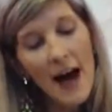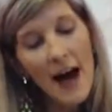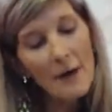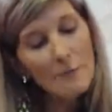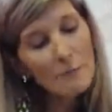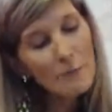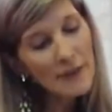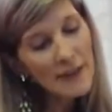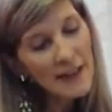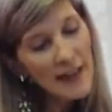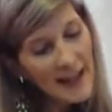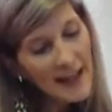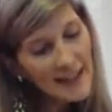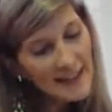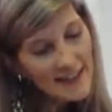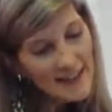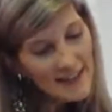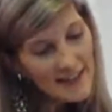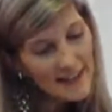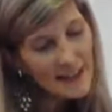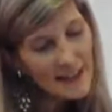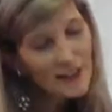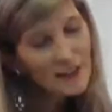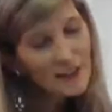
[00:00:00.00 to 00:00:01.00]
but I
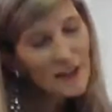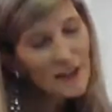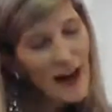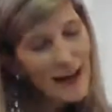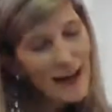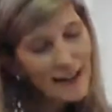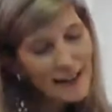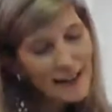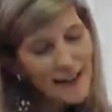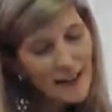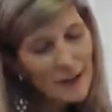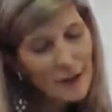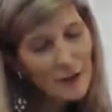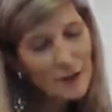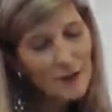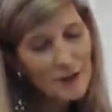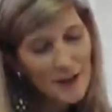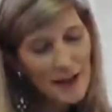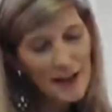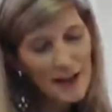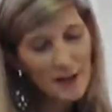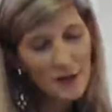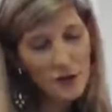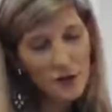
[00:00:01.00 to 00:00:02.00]
still had an inner
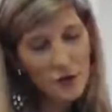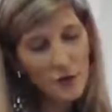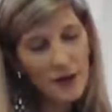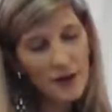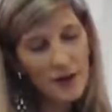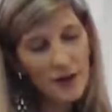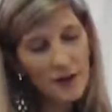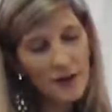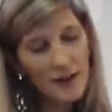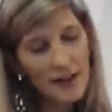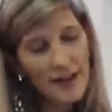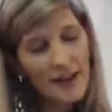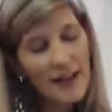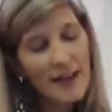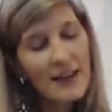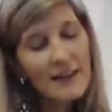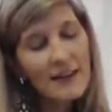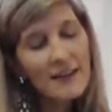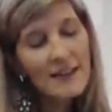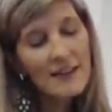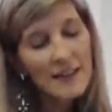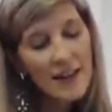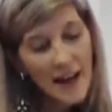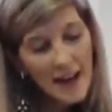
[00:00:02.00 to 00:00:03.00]
sanctuary.
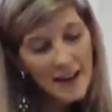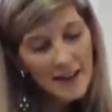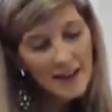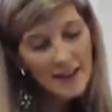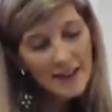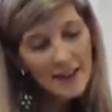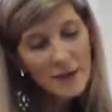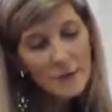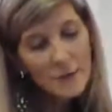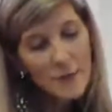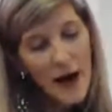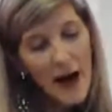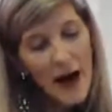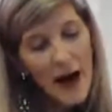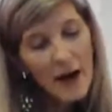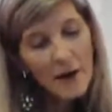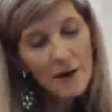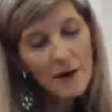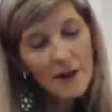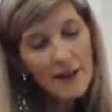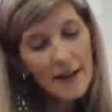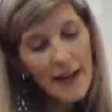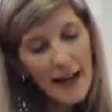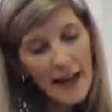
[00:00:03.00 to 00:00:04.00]
The Nazis'
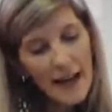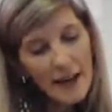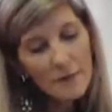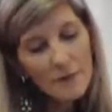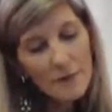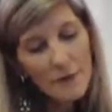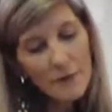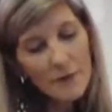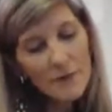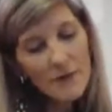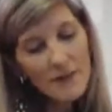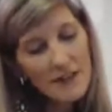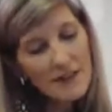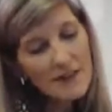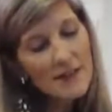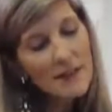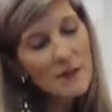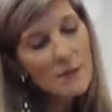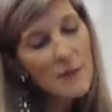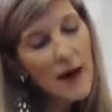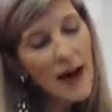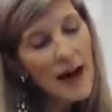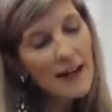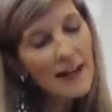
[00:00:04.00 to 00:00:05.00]
power came from
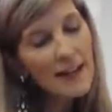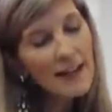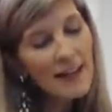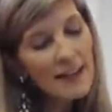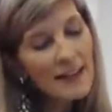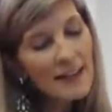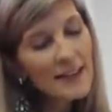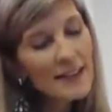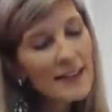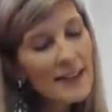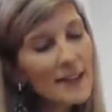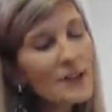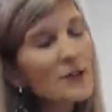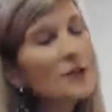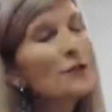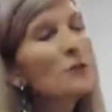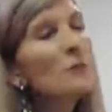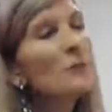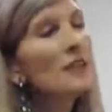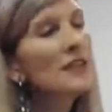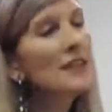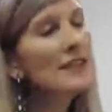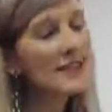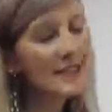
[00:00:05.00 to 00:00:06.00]
systematic
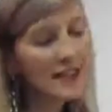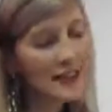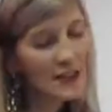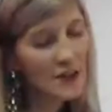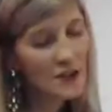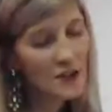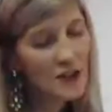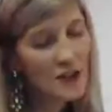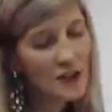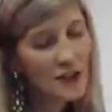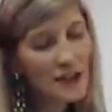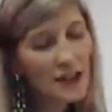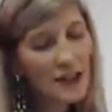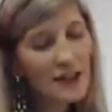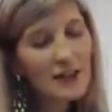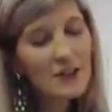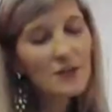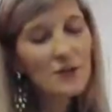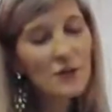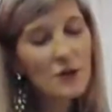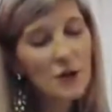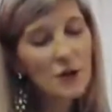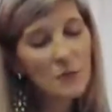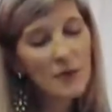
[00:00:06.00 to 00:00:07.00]
dehumanization and
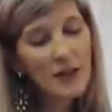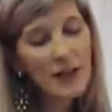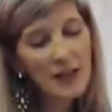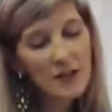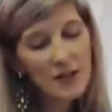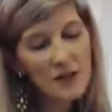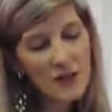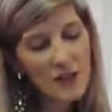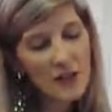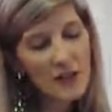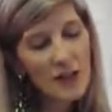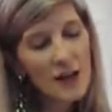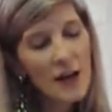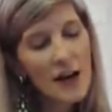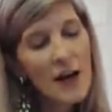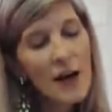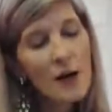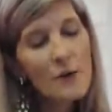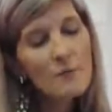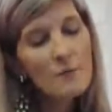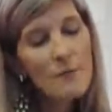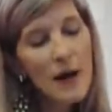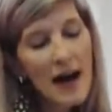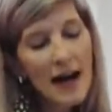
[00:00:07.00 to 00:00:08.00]
extermination.
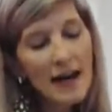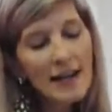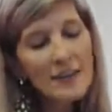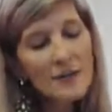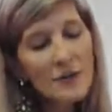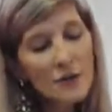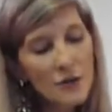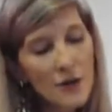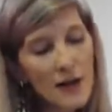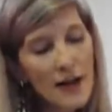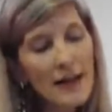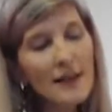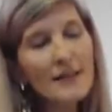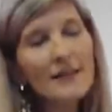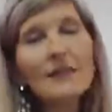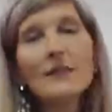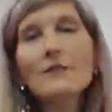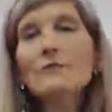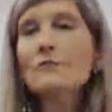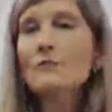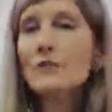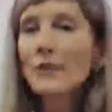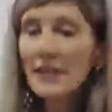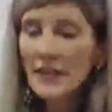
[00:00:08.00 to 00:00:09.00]
My strength
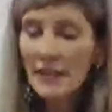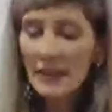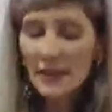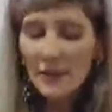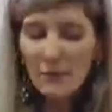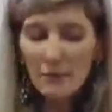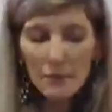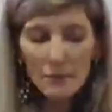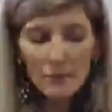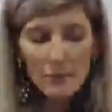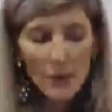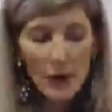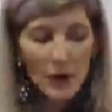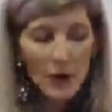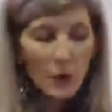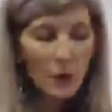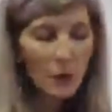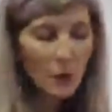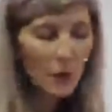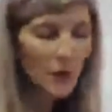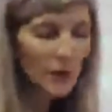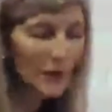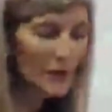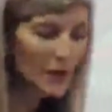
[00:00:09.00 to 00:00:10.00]
and freedom
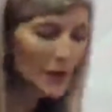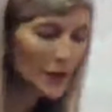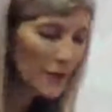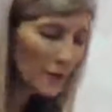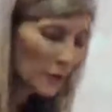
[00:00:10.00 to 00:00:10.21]
were